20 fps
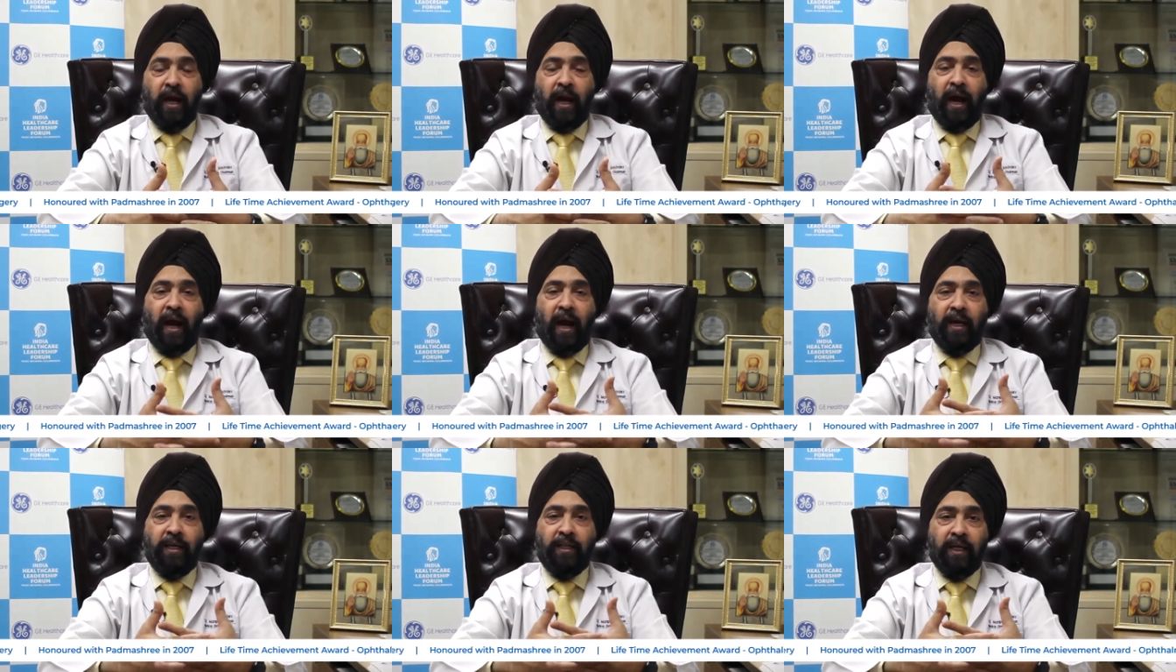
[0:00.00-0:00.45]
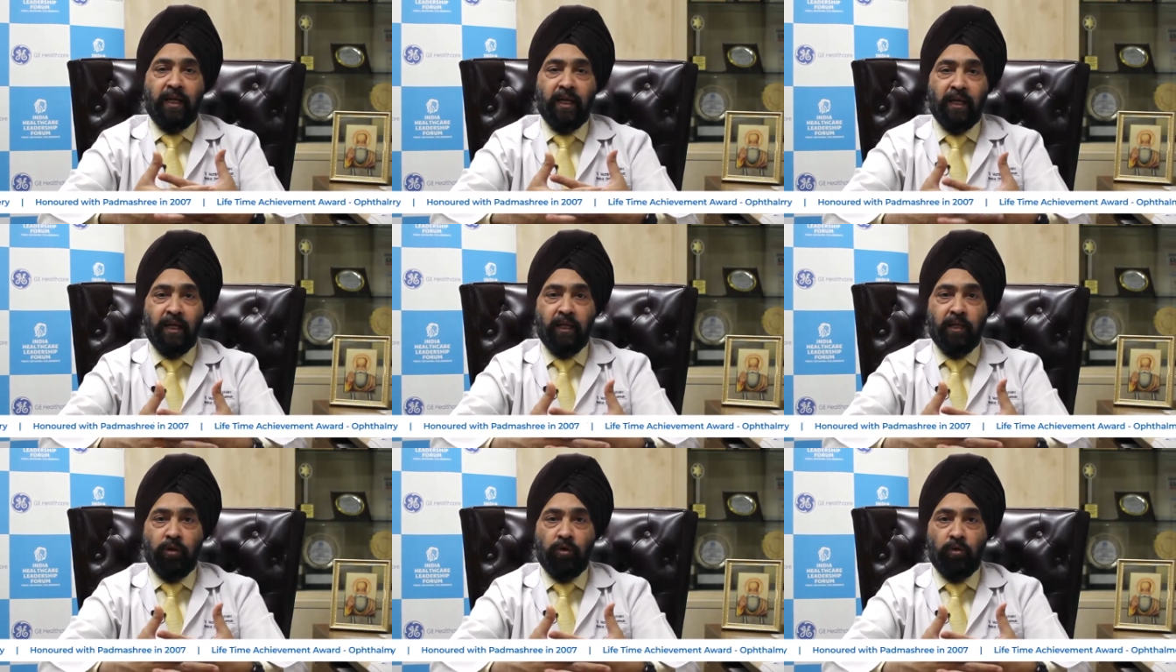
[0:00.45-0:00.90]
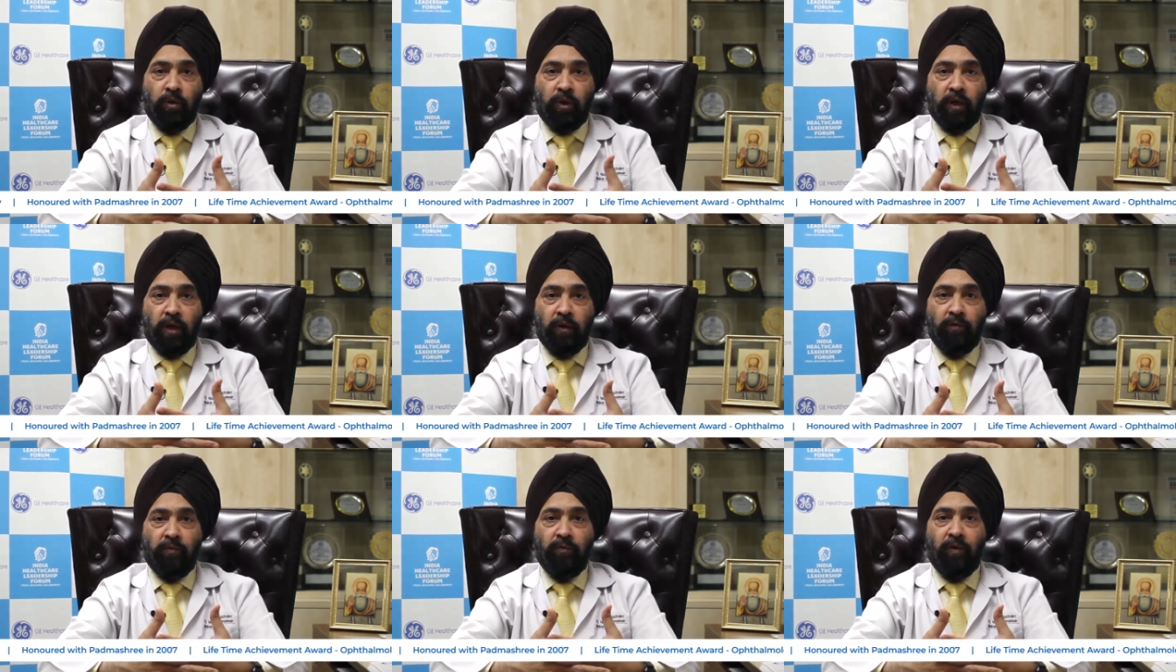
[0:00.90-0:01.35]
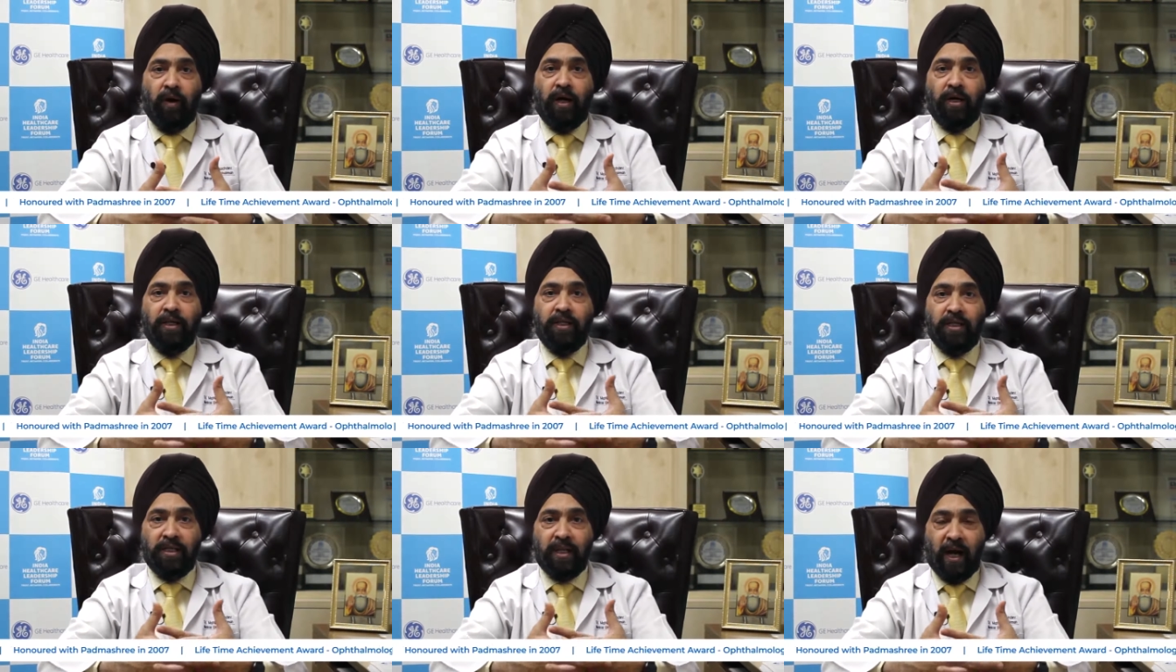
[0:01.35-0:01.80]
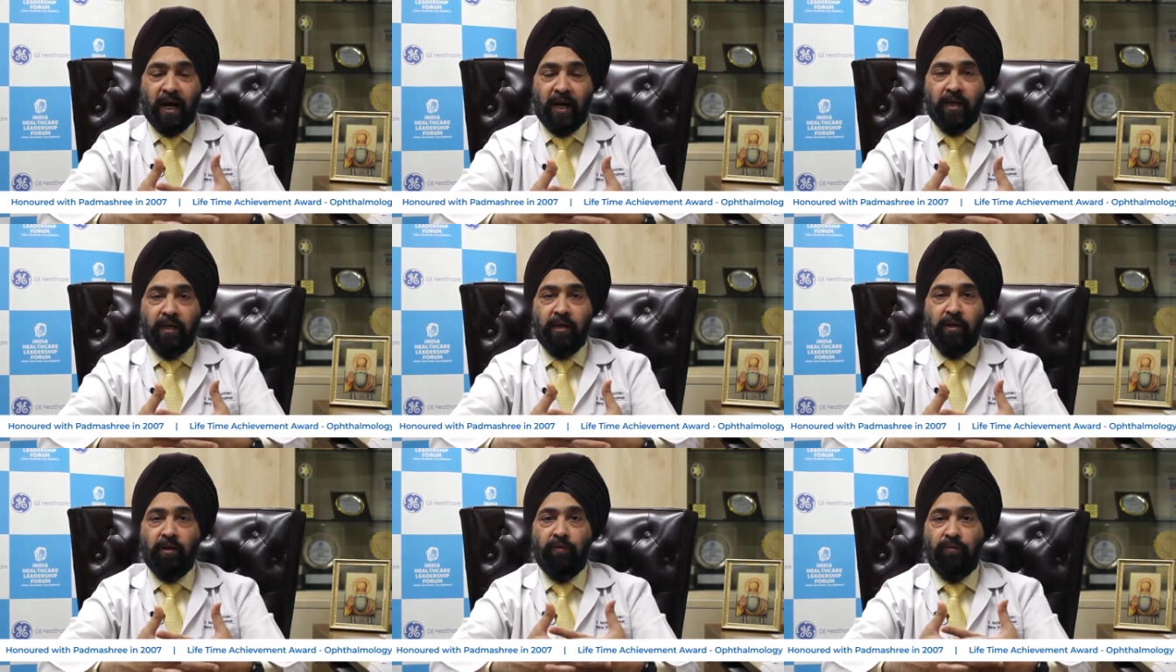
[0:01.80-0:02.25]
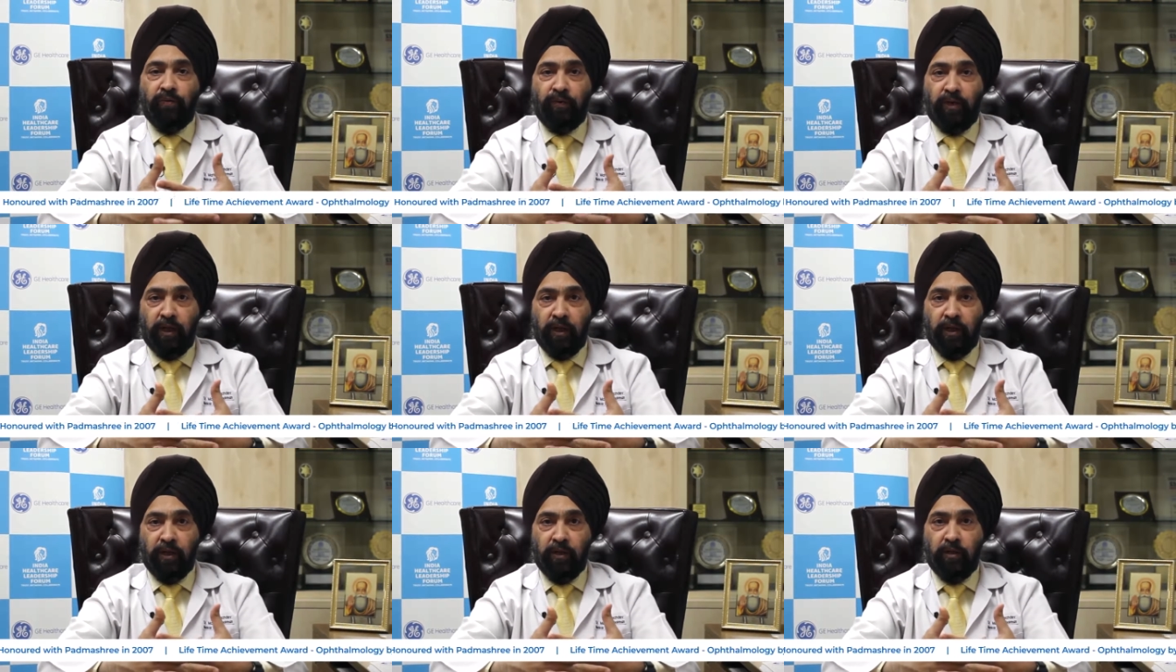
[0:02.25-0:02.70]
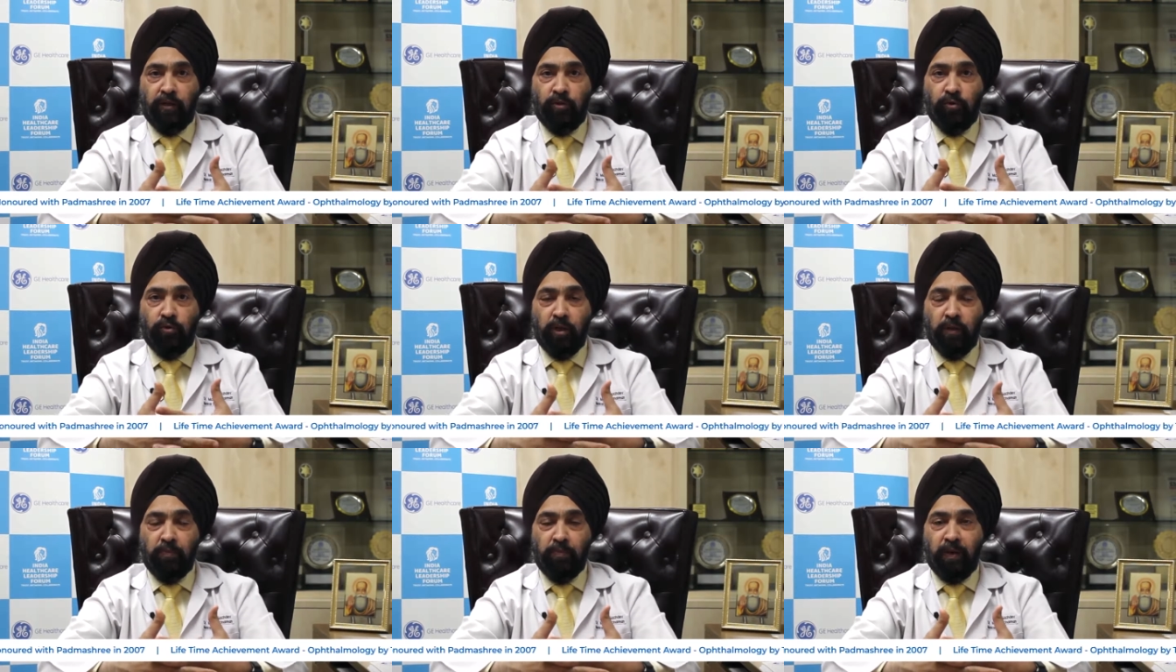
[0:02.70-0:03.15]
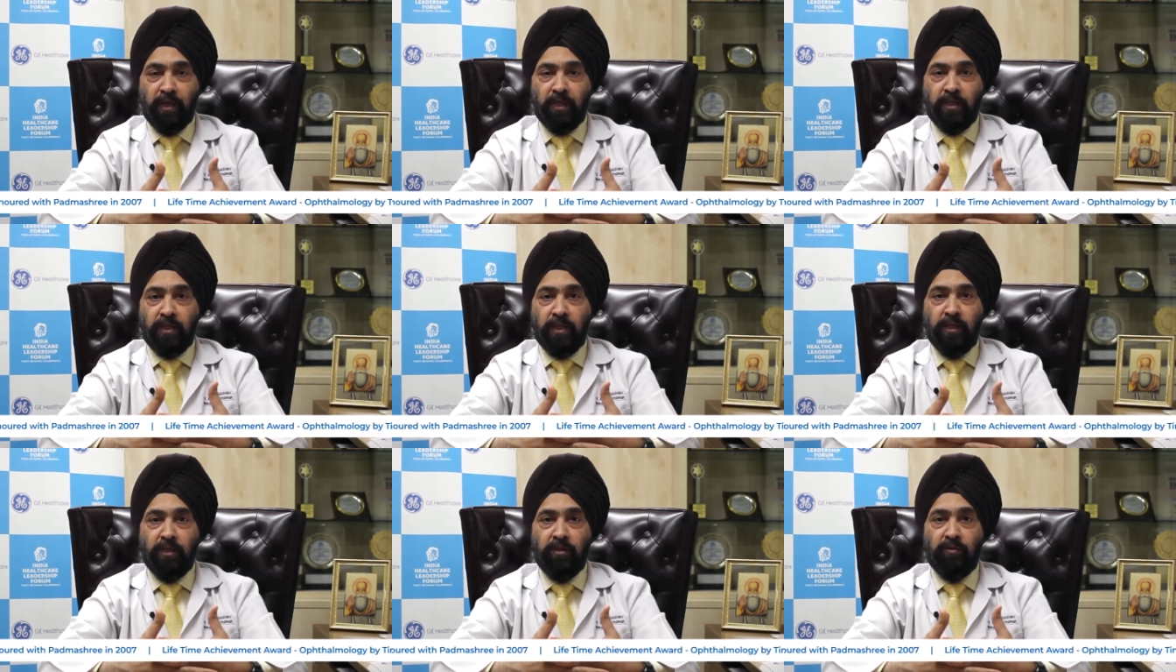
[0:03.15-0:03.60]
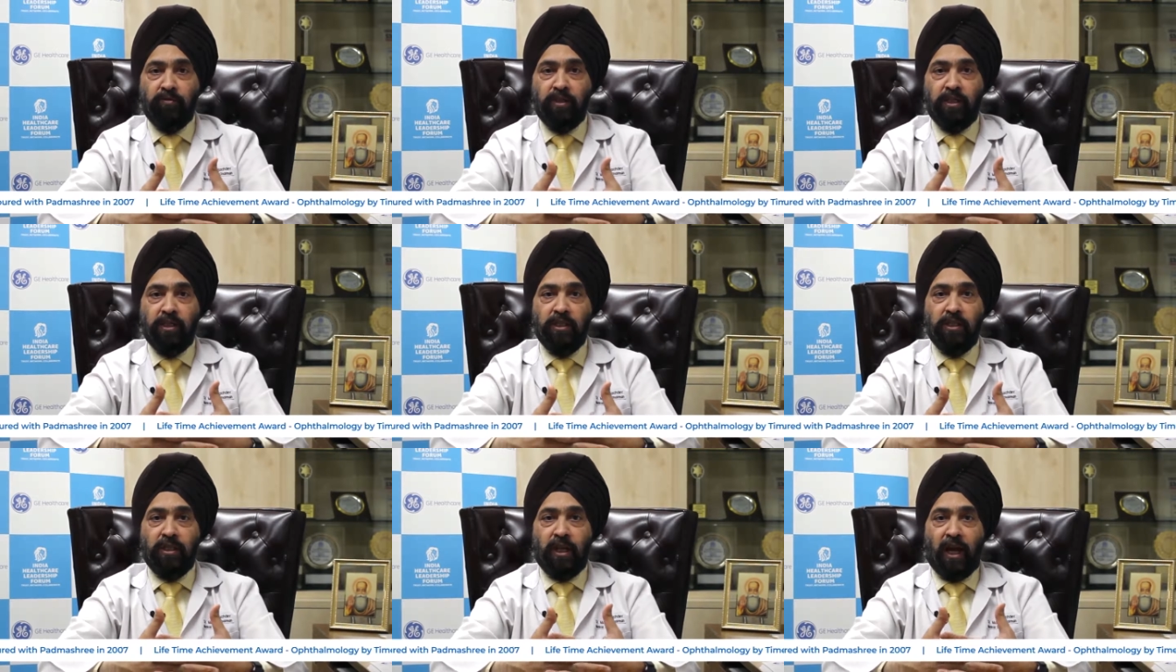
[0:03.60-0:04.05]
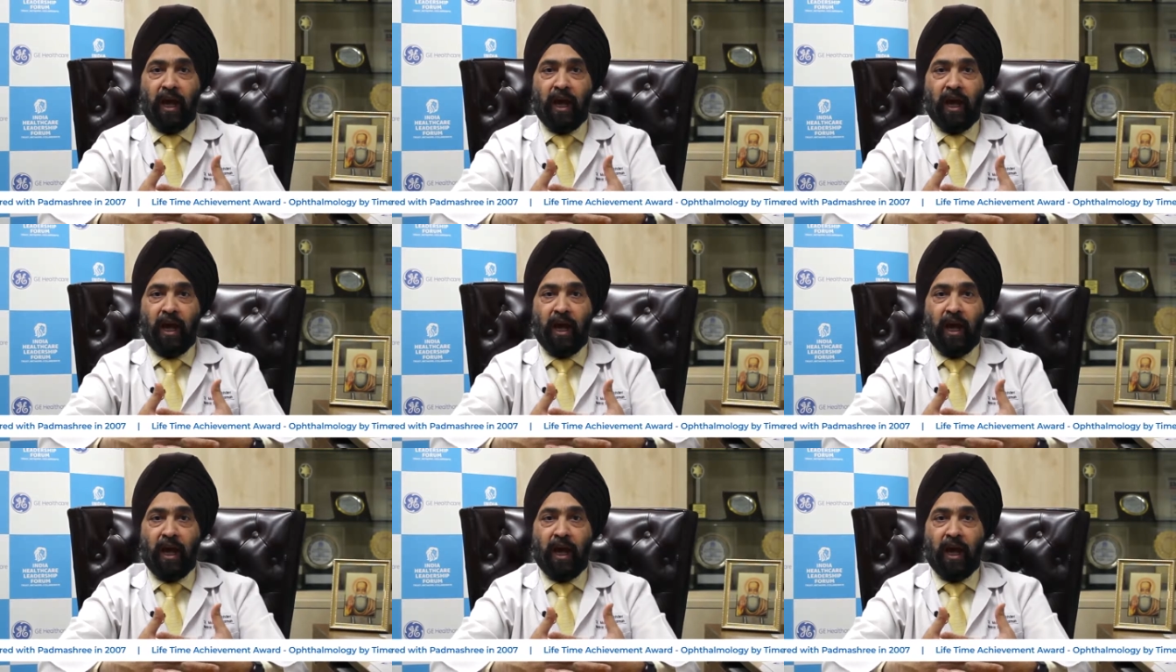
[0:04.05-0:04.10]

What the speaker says: and they need to give a standard of care to the patients which is